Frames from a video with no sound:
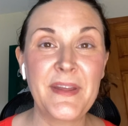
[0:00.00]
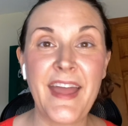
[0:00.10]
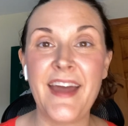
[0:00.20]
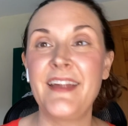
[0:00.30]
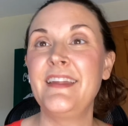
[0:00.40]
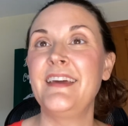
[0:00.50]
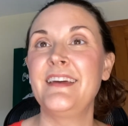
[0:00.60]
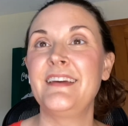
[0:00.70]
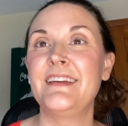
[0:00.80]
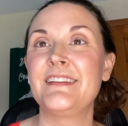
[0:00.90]
again
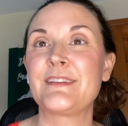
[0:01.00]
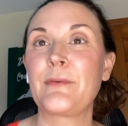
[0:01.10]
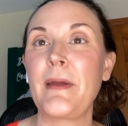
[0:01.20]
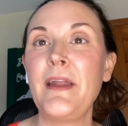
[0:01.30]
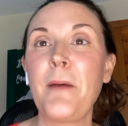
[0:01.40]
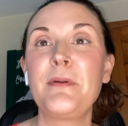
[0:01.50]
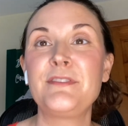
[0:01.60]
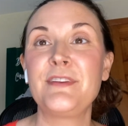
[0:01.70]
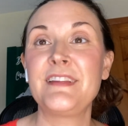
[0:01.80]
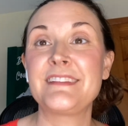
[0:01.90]
is great
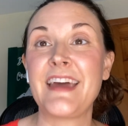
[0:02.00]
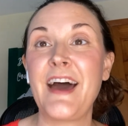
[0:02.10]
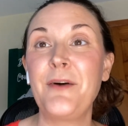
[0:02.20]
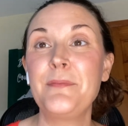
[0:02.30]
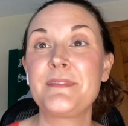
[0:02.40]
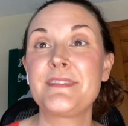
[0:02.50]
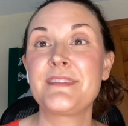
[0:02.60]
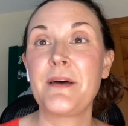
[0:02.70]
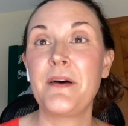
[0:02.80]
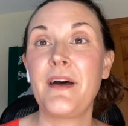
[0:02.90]
opportunities to help
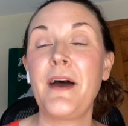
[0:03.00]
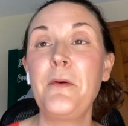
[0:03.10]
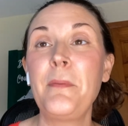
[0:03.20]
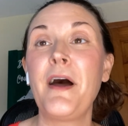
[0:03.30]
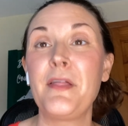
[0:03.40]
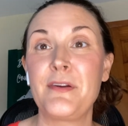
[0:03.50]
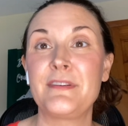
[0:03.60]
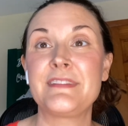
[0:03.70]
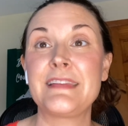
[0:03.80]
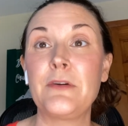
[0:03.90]
help
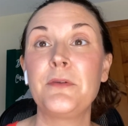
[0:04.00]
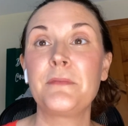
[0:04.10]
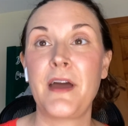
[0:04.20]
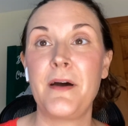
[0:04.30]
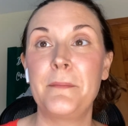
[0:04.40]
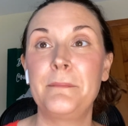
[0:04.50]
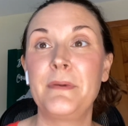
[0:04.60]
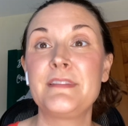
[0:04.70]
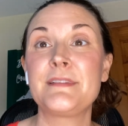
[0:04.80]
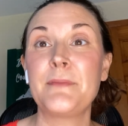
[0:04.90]
others seldom come
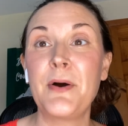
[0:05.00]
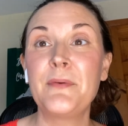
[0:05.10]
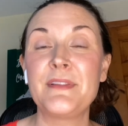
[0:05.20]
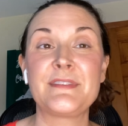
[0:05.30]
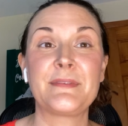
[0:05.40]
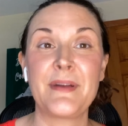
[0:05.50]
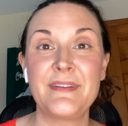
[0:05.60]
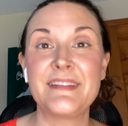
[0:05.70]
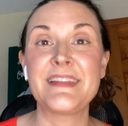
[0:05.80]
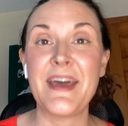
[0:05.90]
but small ones surround
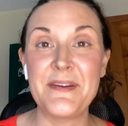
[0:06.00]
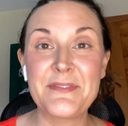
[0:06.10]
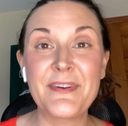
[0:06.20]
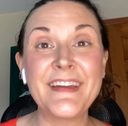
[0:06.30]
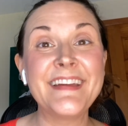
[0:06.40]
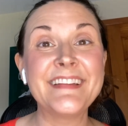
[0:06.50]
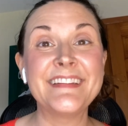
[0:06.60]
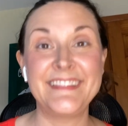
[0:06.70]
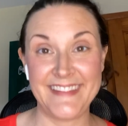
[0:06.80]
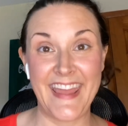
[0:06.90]
us every
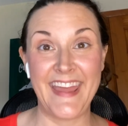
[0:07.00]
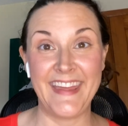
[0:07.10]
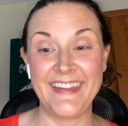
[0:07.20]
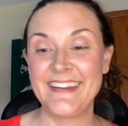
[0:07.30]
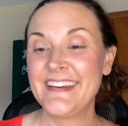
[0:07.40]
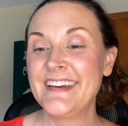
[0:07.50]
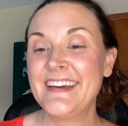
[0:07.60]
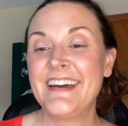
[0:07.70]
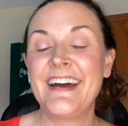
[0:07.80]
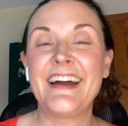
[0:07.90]
day
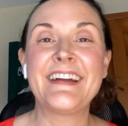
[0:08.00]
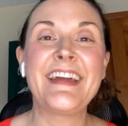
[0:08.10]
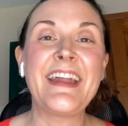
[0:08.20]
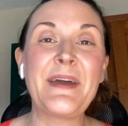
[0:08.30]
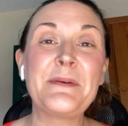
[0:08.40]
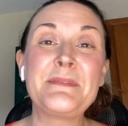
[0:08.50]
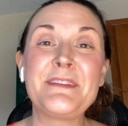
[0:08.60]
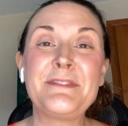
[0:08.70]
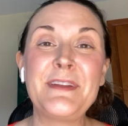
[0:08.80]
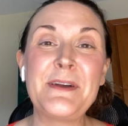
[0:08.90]
all right. I hope
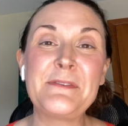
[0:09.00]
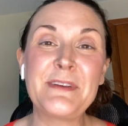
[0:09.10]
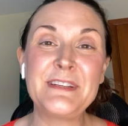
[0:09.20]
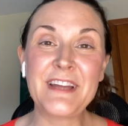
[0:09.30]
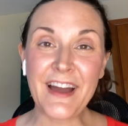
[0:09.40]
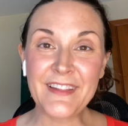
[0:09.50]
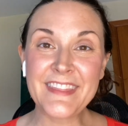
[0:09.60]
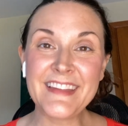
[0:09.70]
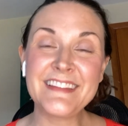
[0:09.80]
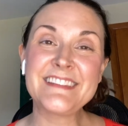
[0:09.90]
this video finds you
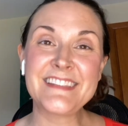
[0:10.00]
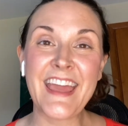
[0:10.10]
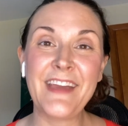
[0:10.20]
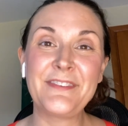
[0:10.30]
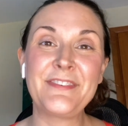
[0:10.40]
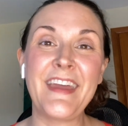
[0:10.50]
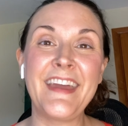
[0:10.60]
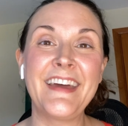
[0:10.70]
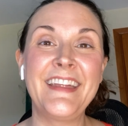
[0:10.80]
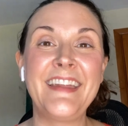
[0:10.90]
healthy and safe,
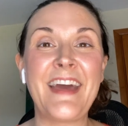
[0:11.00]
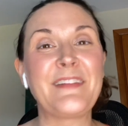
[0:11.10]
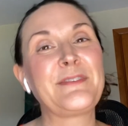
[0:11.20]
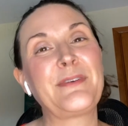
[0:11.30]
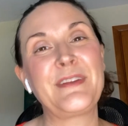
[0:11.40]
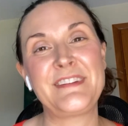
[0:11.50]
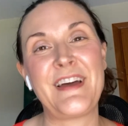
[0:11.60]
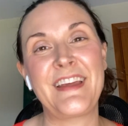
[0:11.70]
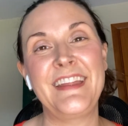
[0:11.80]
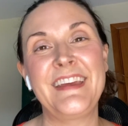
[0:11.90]
and I look forward to
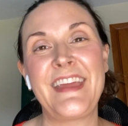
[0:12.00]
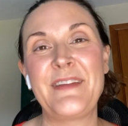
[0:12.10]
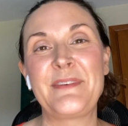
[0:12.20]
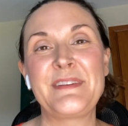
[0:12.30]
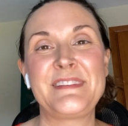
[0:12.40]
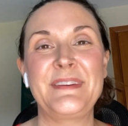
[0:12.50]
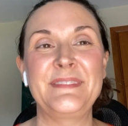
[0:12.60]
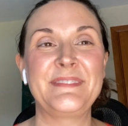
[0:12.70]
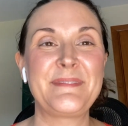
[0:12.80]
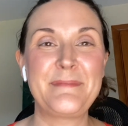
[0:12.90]
talking to you again real
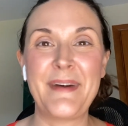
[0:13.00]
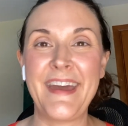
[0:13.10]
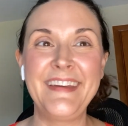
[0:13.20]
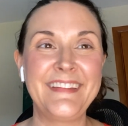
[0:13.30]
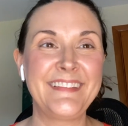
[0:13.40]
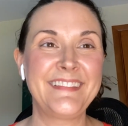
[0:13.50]
soon. Bye.